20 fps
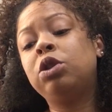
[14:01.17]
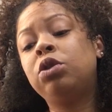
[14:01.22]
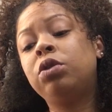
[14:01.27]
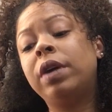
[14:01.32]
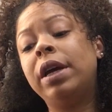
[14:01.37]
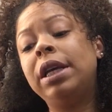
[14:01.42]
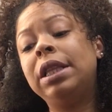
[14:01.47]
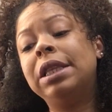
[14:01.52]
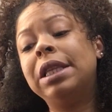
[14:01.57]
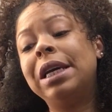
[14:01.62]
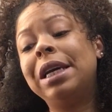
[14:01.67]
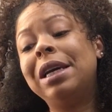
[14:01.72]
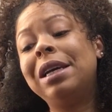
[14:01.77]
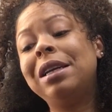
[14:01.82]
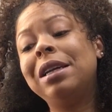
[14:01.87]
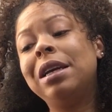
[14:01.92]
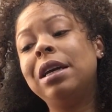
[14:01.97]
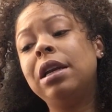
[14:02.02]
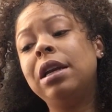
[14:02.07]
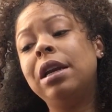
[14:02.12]
strength
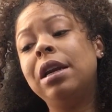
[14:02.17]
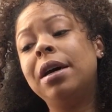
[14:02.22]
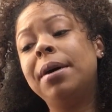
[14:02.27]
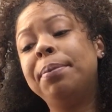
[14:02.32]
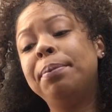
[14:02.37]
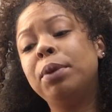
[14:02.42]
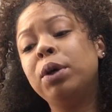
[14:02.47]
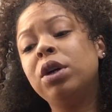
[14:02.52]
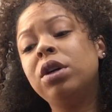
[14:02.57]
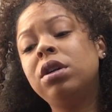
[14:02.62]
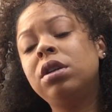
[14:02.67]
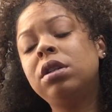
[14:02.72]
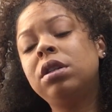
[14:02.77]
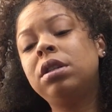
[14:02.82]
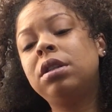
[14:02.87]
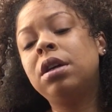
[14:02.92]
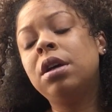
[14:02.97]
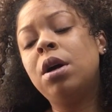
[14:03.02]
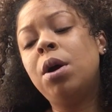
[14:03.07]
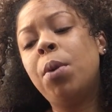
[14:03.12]
in
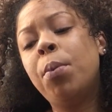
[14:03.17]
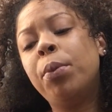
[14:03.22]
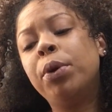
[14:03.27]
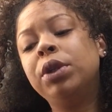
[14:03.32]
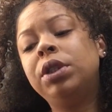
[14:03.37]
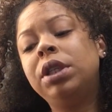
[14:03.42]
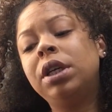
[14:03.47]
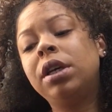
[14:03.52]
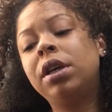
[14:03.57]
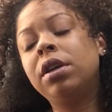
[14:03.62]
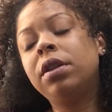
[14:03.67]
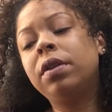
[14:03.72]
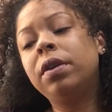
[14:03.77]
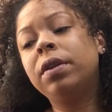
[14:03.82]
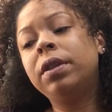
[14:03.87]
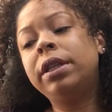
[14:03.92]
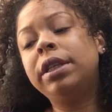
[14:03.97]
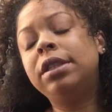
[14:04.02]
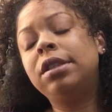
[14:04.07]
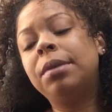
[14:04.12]
numbers.
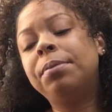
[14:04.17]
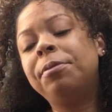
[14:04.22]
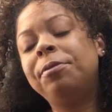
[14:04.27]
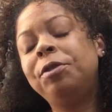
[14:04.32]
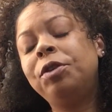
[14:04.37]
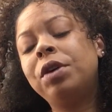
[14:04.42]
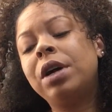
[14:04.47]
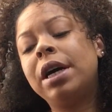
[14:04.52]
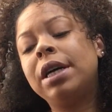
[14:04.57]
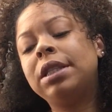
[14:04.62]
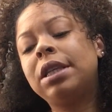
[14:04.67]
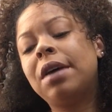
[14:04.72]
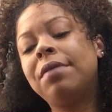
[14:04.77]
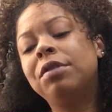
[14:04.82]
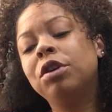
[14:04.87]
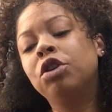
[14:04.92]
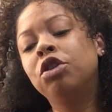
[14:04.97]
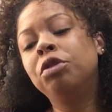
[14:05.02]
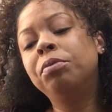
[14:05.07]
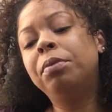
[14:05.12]
Particularly, some of you guys
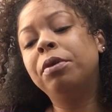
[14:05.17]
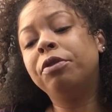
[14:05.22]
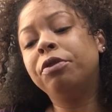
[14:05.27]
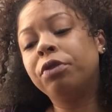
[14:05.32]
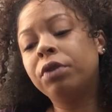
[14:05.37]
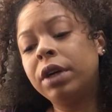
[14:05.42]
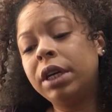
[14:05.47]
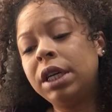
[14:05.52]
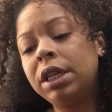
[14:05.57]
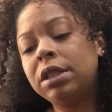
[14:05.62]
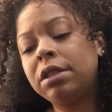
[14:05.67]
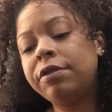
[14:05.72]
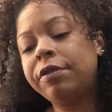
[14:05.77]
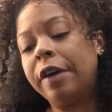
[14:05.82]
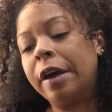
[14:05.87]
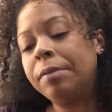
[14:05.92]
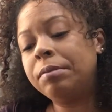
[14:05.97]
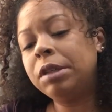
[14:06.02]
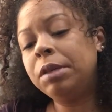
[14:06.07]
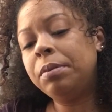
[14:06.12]
have a group of friends,
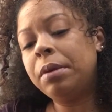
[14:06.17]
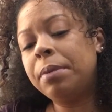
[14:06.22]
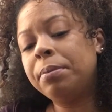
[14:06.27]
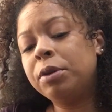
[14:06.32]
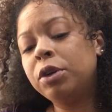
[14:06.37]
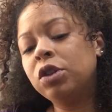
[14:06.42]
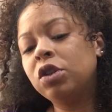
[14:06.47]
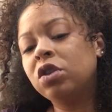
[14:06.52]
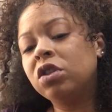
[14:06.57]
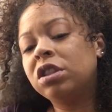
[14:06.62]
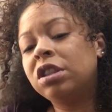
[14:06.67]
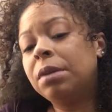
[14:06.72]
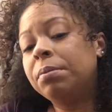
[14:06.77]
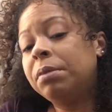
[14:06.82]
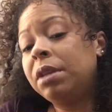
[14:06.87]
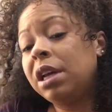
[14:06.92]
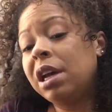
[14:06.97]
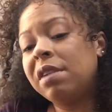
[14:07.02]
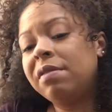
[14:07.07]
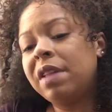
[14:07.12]
family members, or
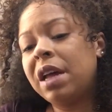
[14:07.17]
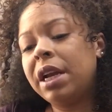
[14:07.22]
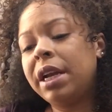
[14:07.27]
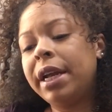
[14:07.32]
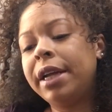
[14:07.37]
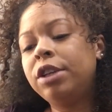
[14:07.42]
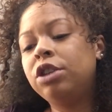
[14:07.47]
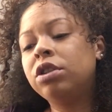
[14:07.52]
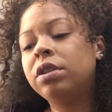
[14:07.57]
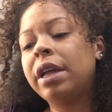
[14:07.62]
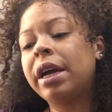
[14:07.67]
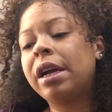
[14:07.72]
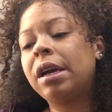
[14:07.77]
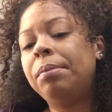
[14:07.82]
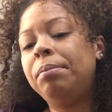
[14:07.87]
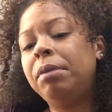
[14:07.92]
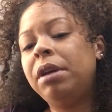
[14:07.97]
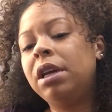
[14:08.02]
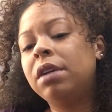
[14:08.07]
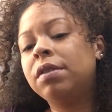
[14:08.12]
something of that nature that
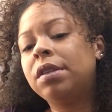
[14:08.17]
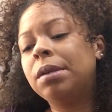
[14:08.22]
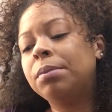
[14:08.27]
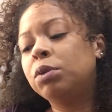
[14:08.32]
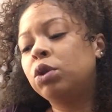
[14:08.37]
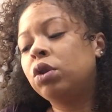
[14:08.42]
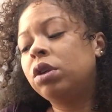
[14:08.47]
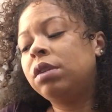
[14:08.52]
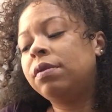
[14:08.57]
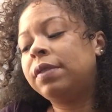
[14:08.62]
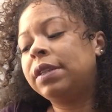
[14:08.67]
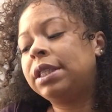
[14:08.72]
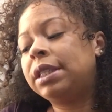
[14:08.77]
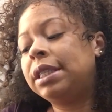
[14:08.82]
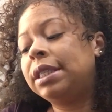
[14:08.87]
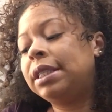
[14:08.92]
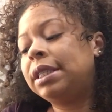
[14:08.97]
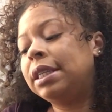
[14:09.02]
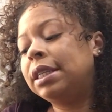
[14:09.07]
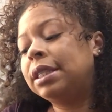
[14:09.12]
can be of some sort of
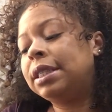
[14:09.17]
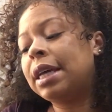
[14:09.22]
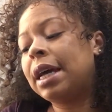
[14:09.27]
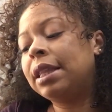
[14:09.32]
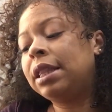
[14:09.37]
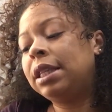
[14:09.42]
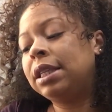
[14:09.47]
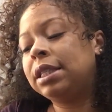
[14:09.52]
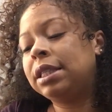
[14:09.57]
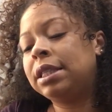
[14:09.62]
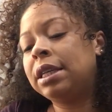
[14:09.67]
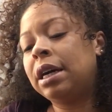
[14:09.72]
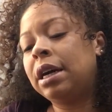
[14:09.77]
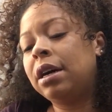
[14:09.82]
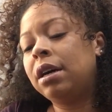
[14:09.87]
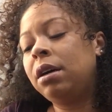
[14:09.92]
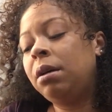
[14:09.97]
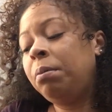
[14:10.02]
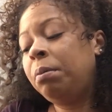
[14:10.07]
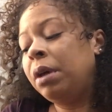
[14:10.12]
assistance at this
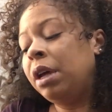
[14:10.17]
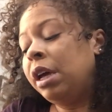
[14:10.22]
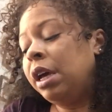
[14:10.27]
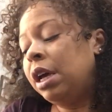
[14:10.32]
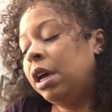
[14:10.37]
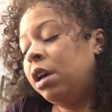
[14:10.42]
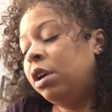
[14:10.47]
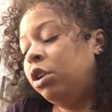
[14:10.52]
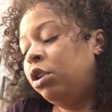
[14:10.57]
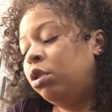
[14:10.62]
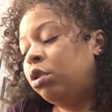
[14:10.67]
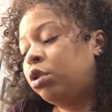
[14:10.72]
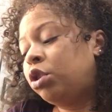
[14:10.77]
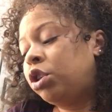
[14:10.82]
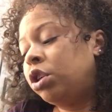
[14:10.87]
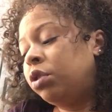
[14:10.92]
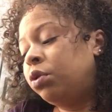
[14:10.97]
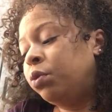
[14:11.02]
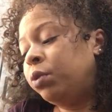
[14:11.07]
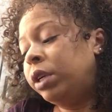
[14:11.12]
time. You
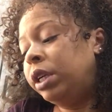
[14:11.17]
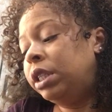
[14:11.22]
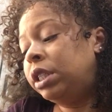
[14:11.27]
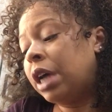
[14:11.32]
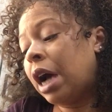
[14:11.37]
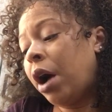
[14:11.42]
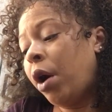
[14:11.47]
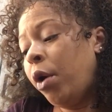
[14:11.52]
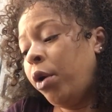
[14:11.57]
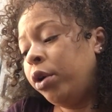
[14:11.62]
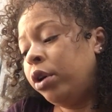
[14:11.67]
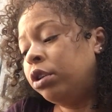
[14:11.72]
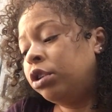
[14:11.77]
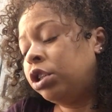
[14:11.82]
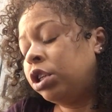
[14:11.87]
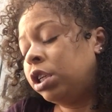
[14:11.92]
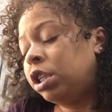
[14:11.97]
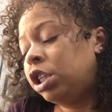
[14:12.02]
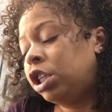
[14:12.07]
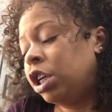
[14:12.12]
should reach out. You
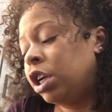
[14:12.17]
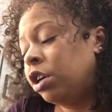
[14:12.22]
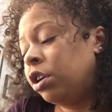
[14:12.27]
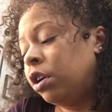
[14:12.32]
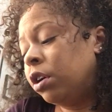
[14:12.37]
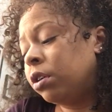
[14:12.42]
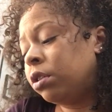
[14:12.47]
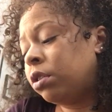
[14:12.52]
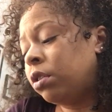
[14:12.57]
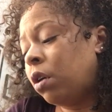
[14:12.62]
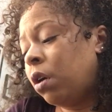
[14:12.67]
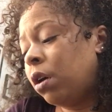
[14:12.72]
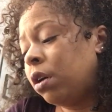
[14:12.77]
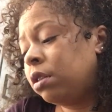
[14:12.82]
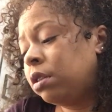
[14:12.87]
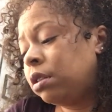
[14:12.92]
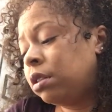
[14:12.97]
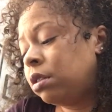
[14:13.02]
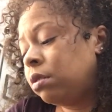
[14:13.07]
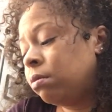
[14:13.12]
should share your
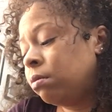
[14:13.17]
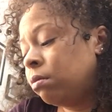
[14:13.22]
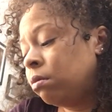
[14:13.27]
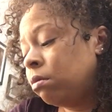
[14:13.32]
thoughts.